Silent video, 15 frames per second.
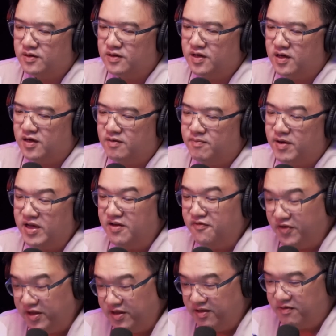Yeah. But
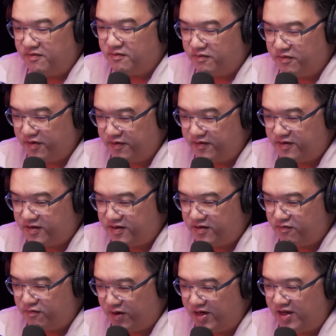even with
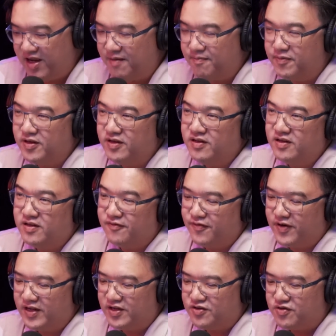what happened, the
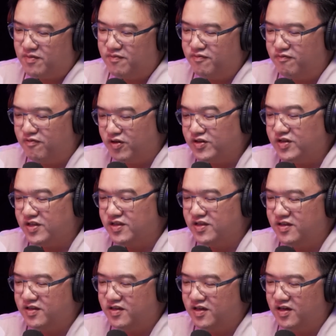fact that Trump wasn't
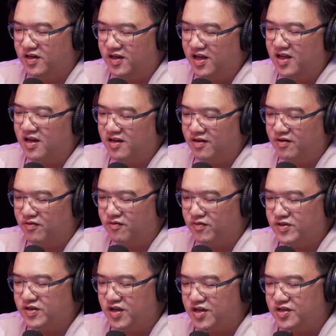
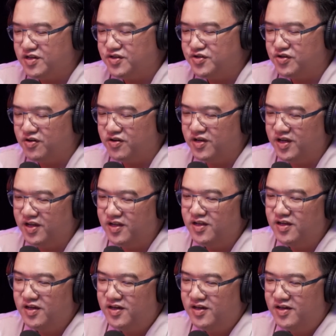actually shot in the head,
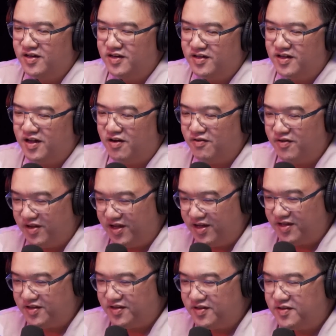now it
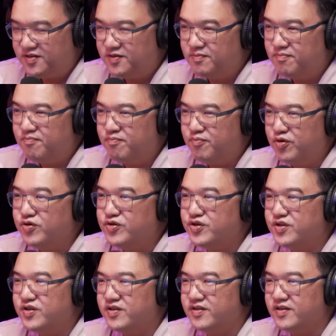has
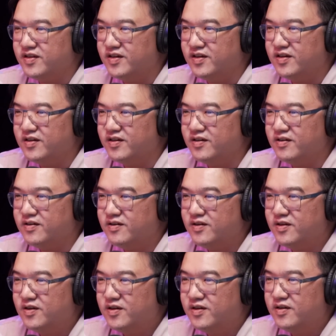pushed the
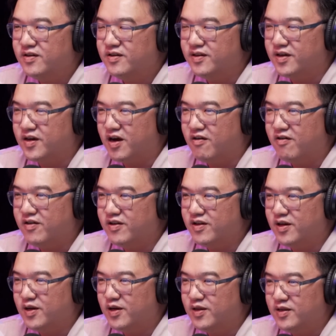current
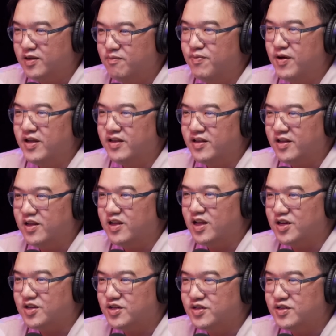debate in the
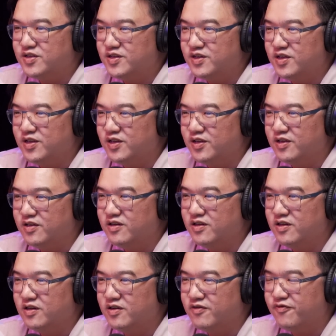elections in
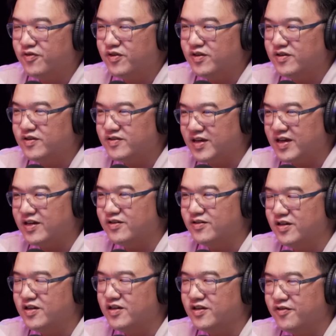a different cycle,
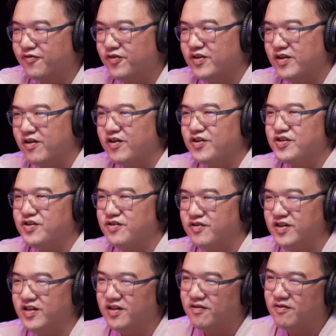in a different direction
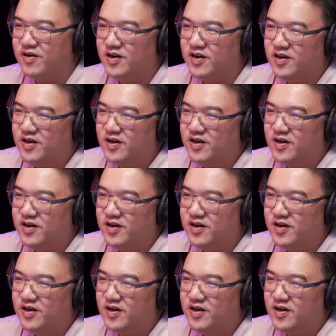already, right?